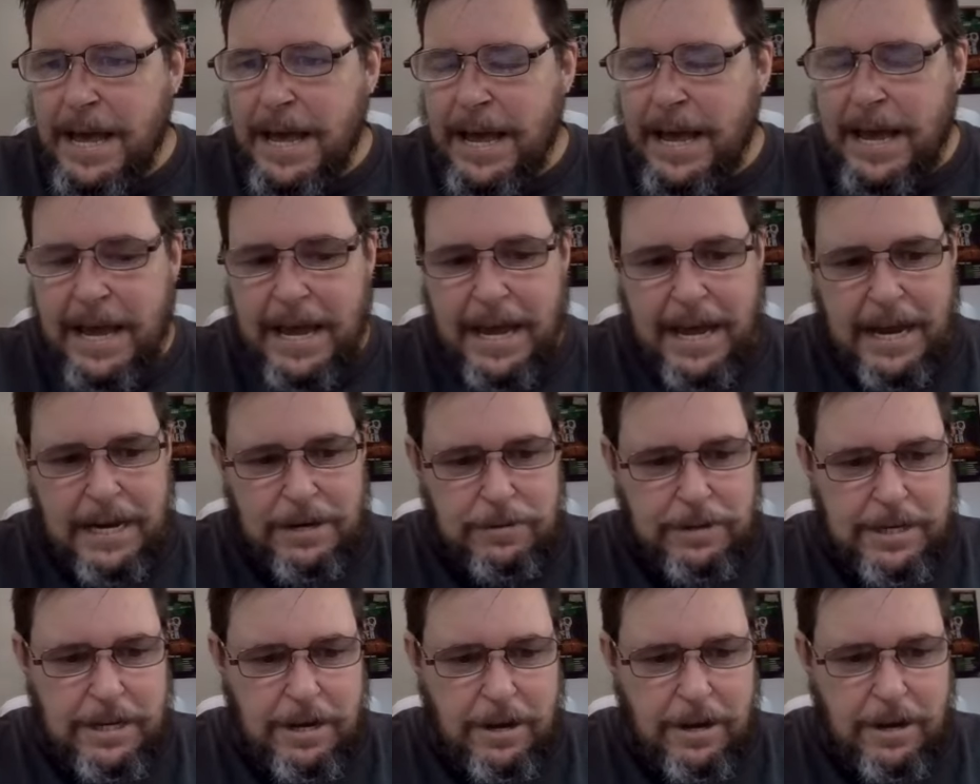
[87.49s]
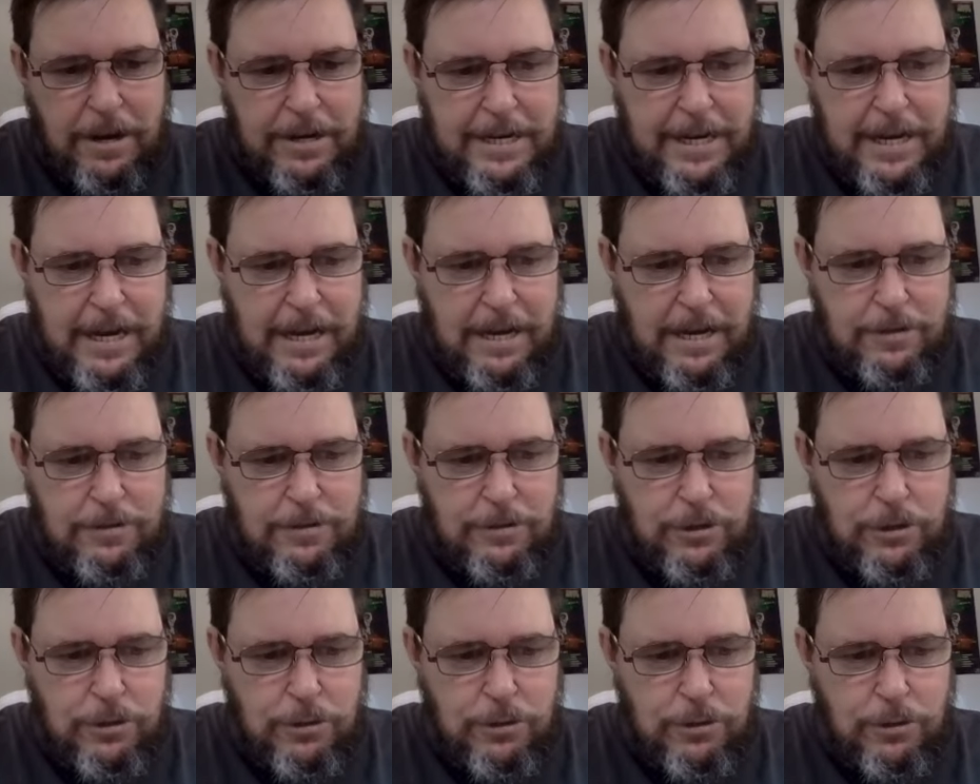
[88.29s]
And we go
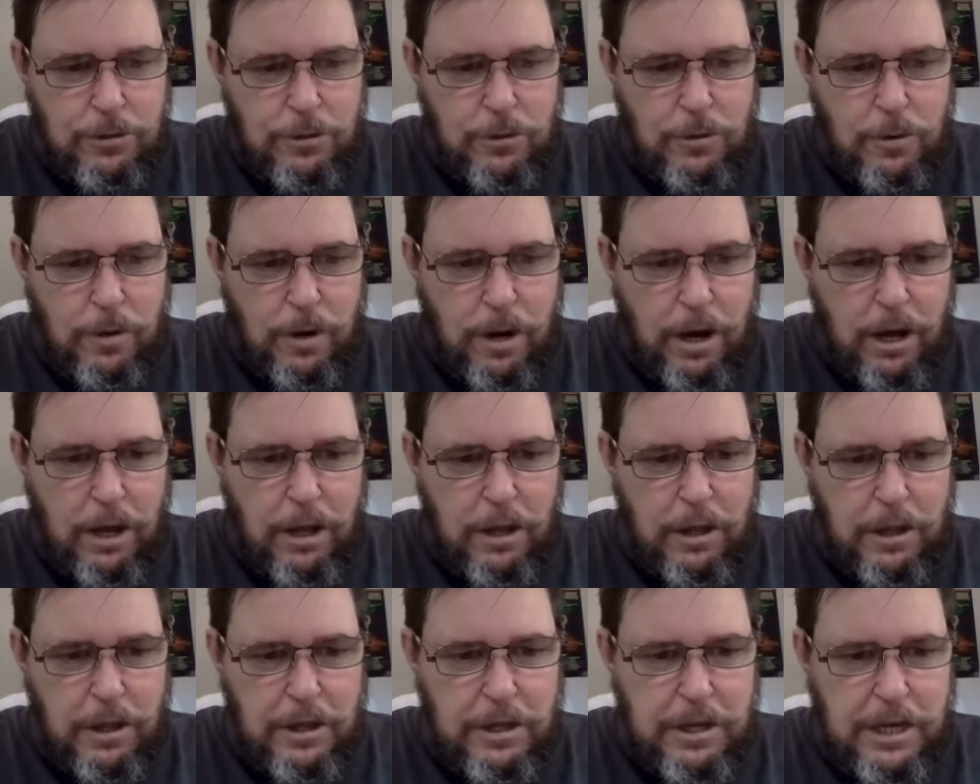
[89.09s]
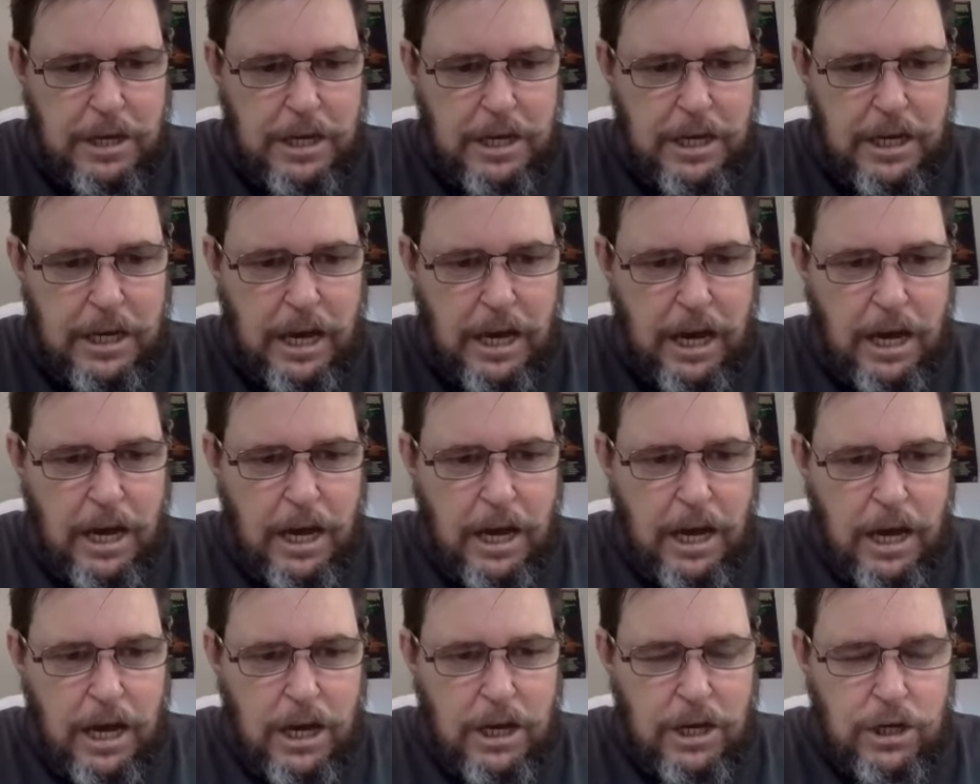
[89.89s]
down to the
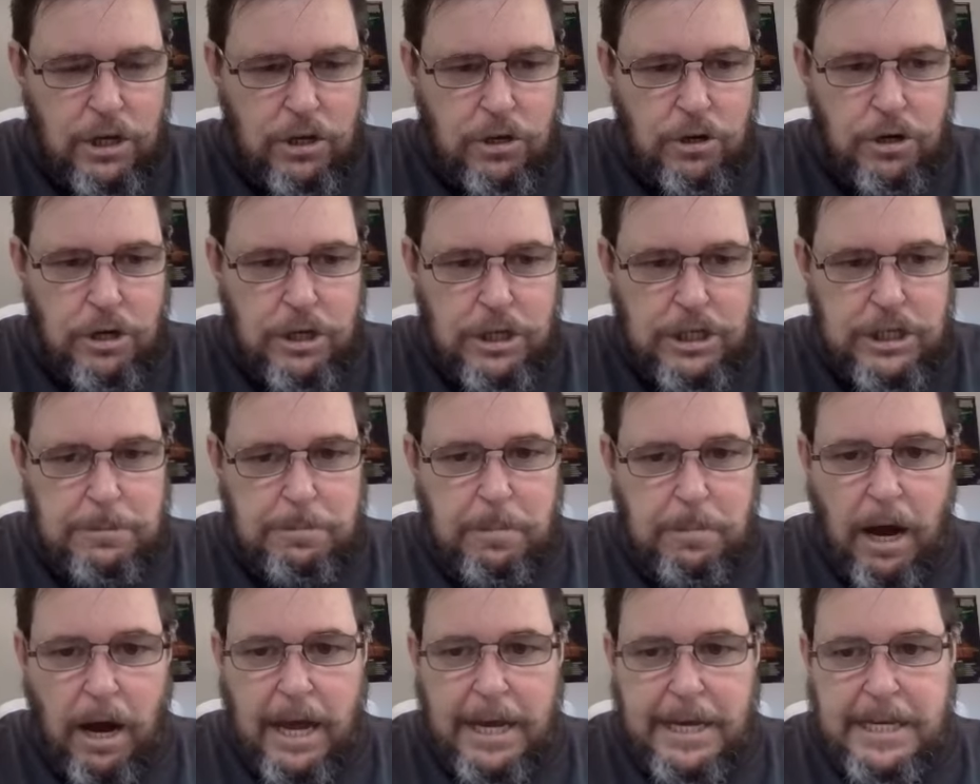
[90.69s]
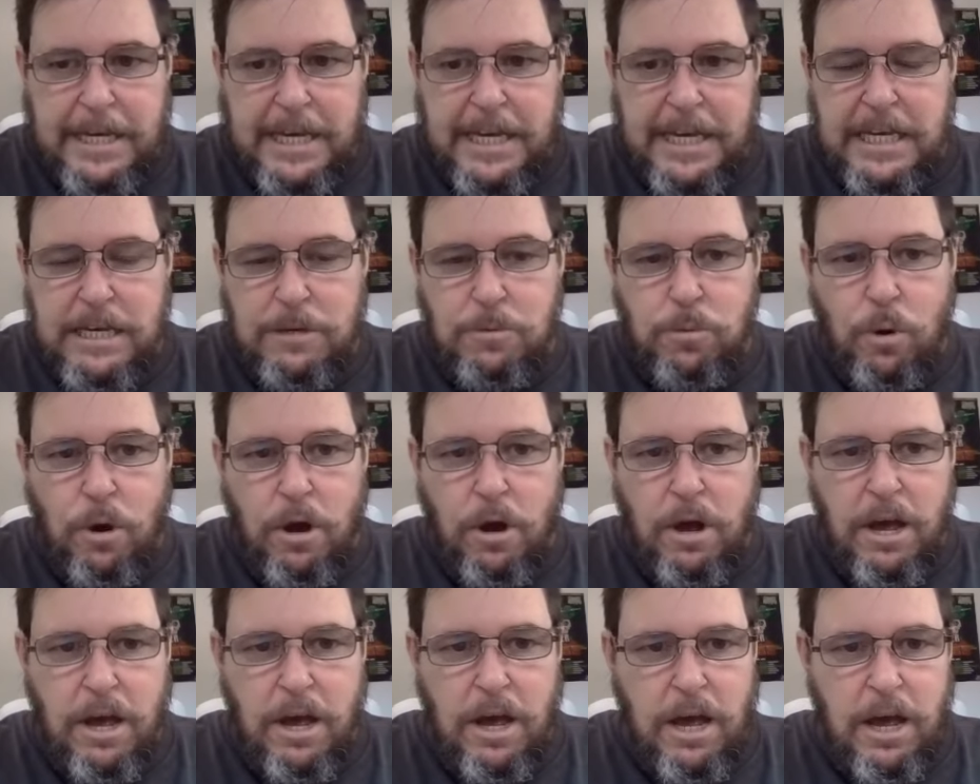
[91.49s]
units by
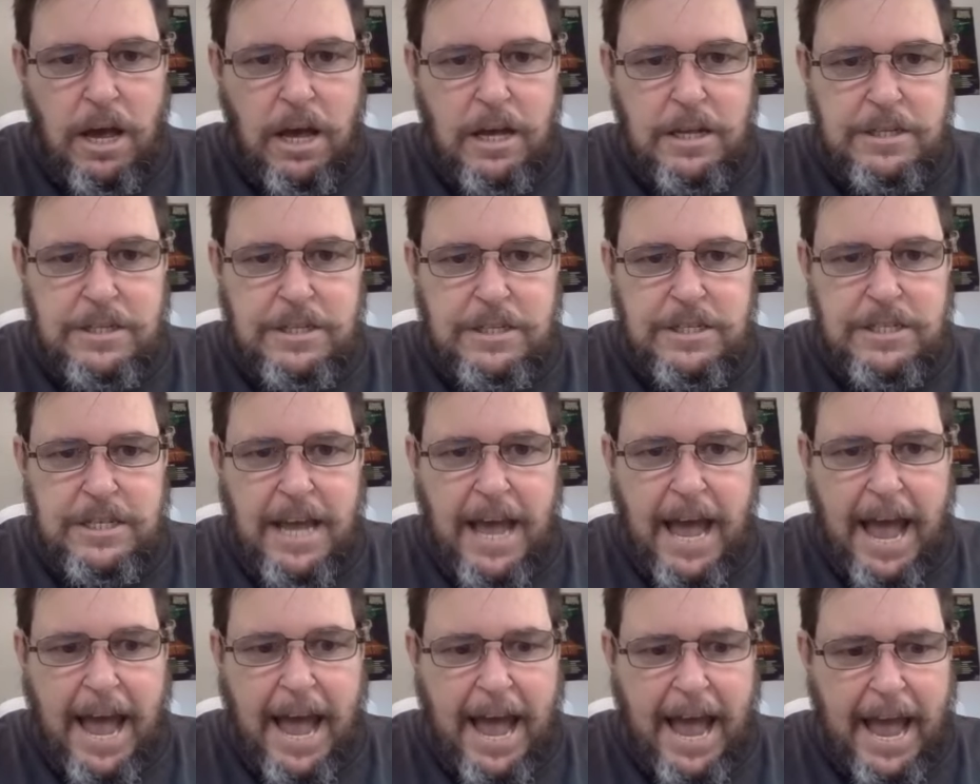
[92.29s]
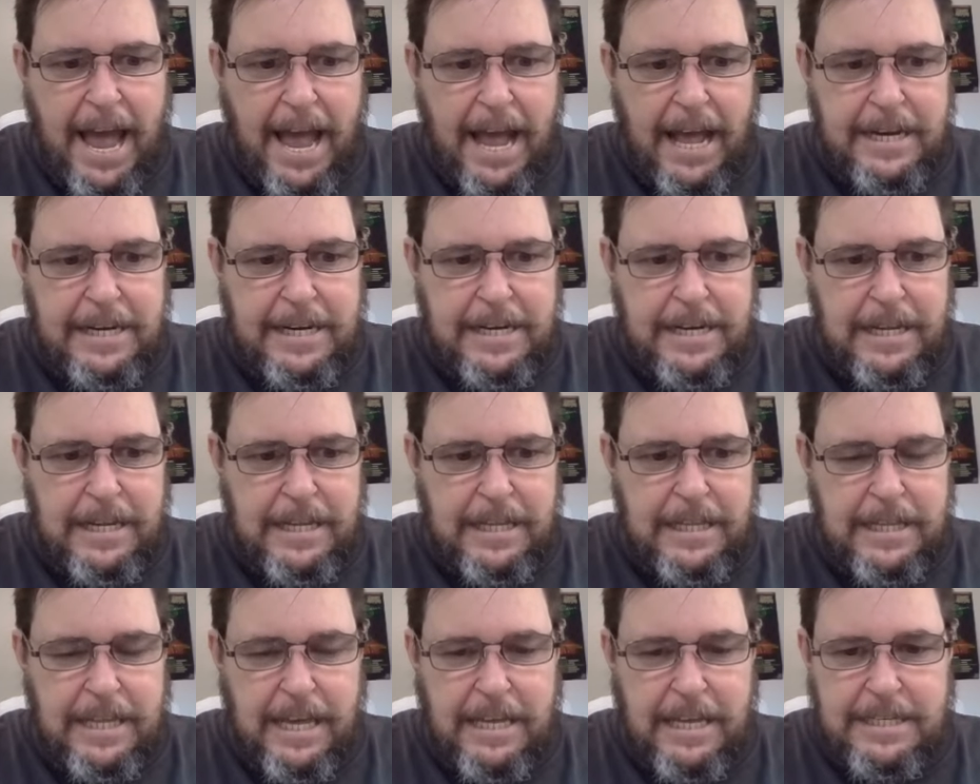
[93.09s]
keywords,
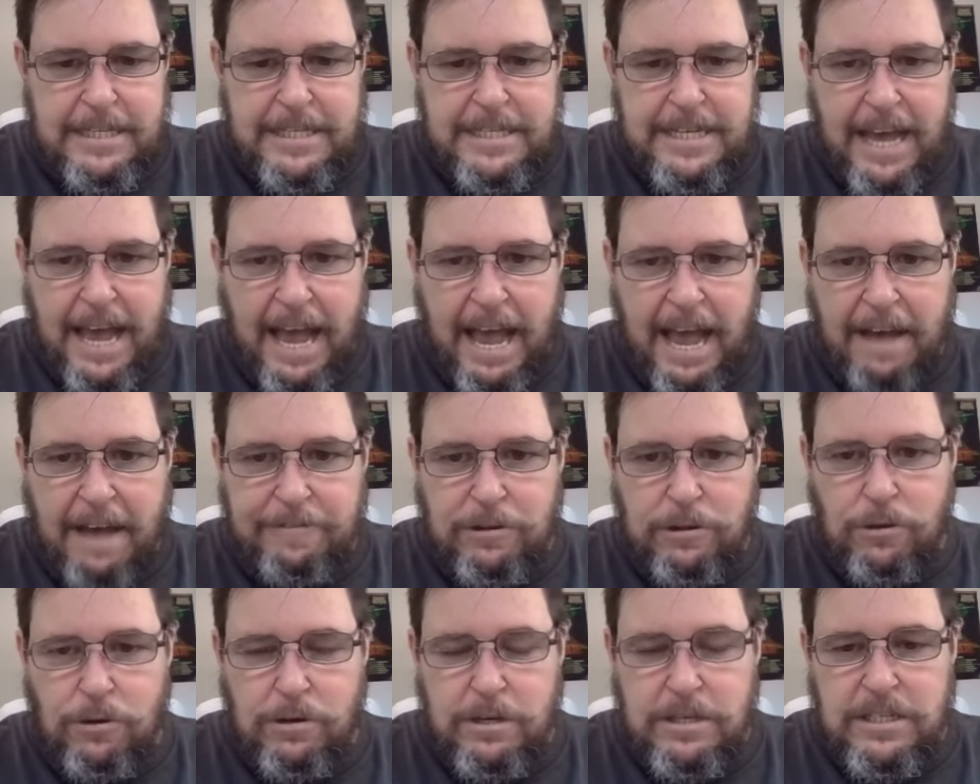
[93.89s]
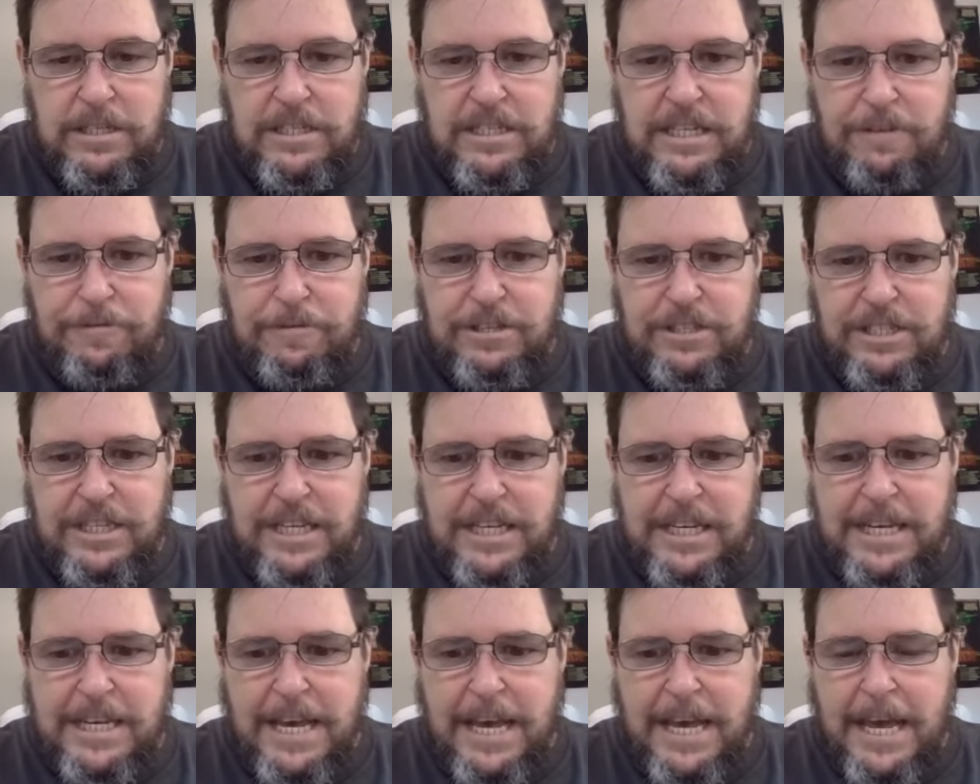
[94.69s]
and let's have a look and see if we
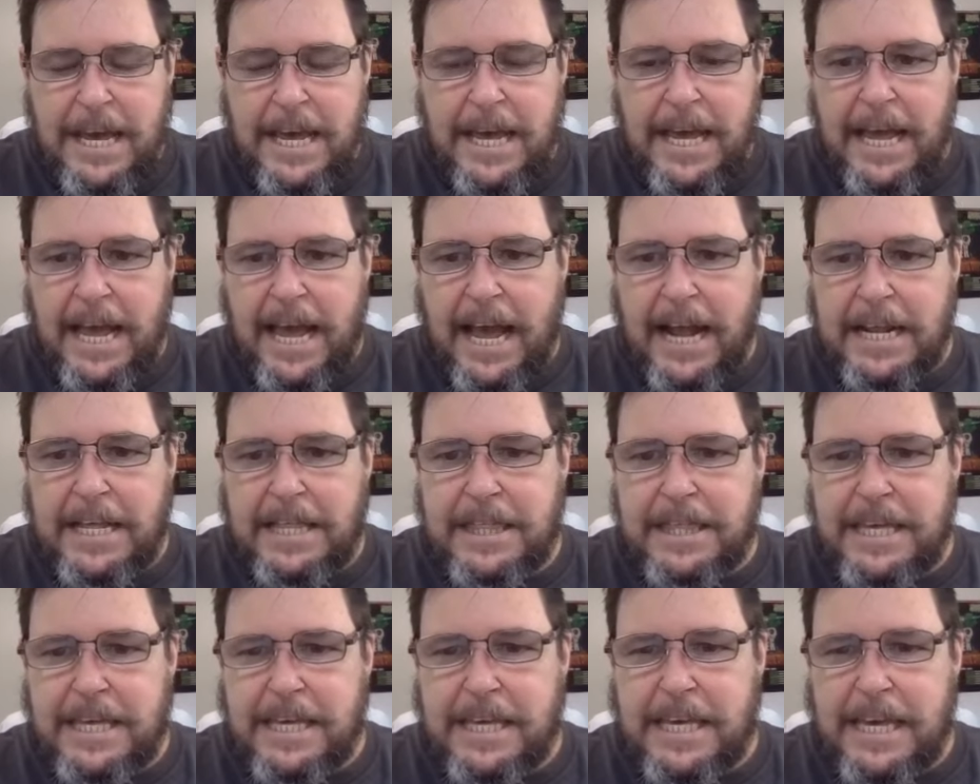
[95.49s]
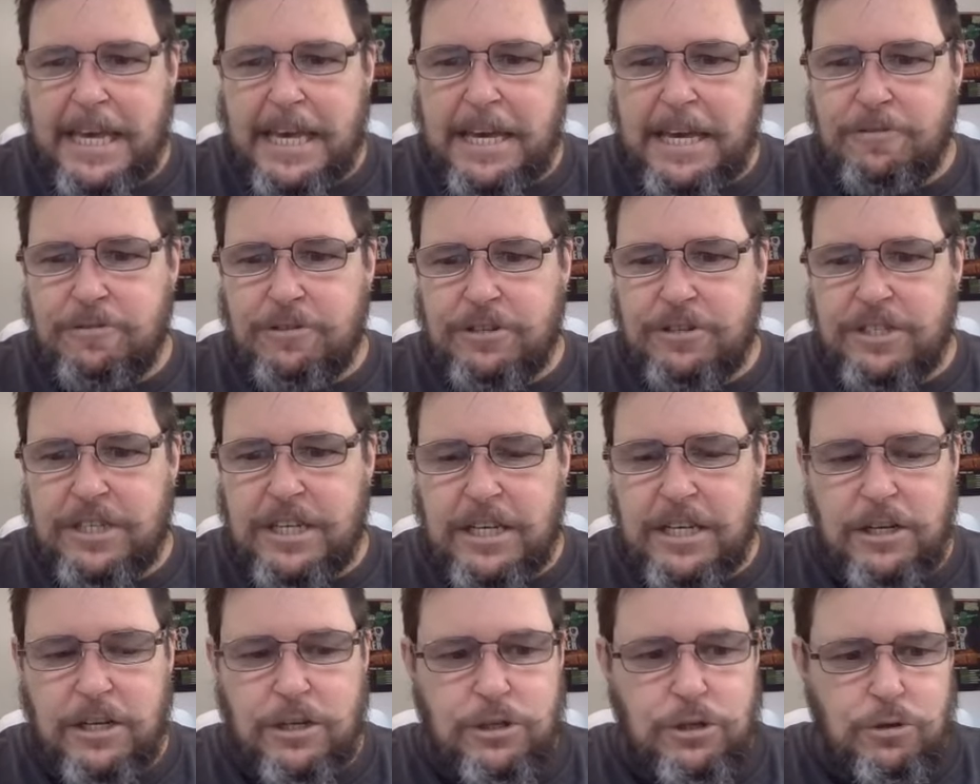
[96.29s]
see anything
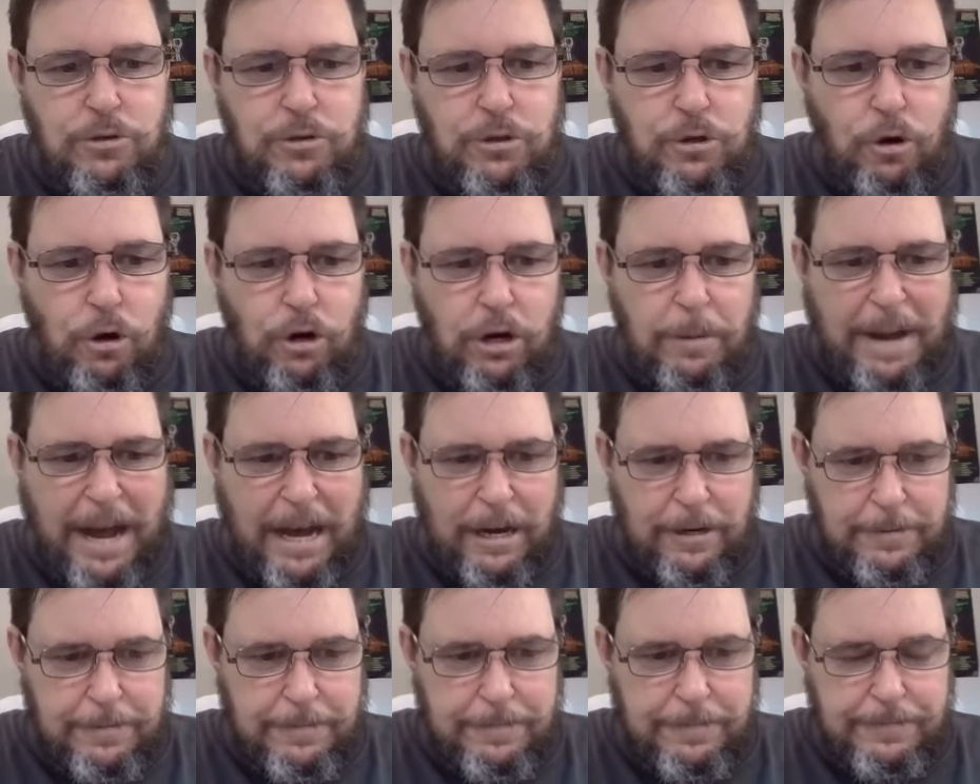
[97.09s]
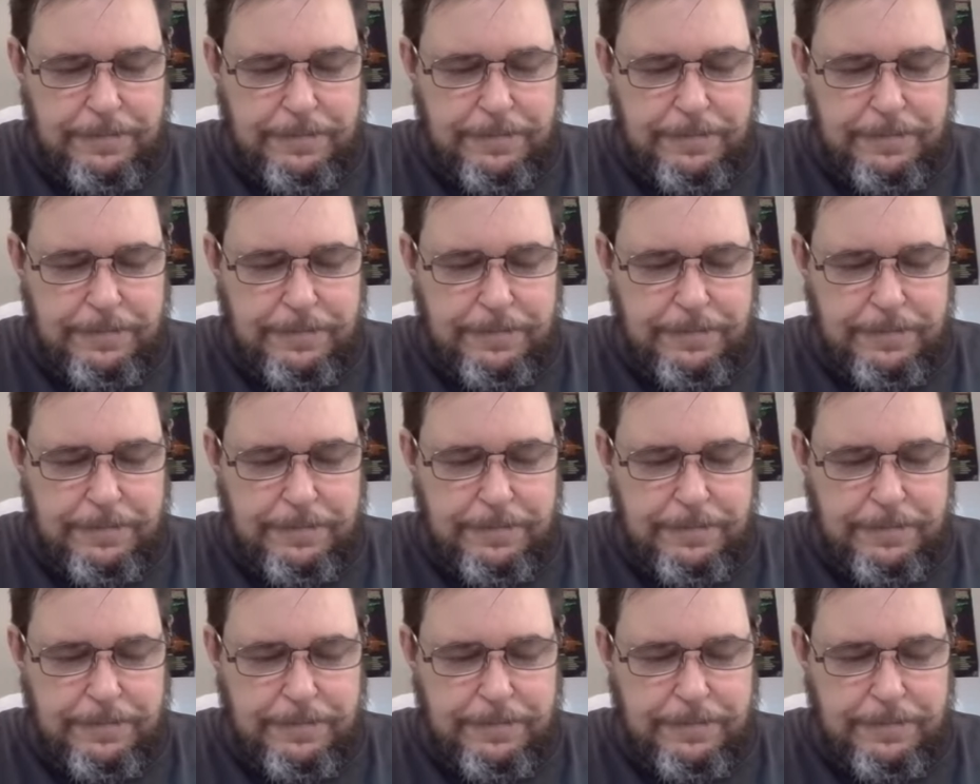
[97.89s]
interesting to talk about.